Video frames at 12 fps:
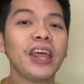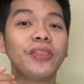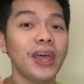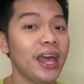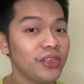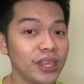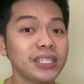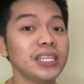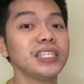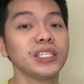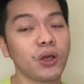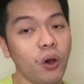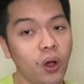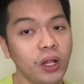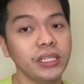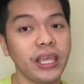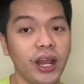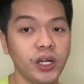that this is called
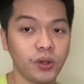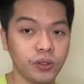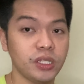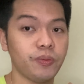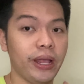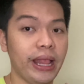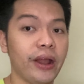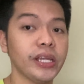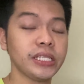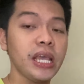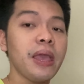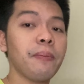keratosis pilaris.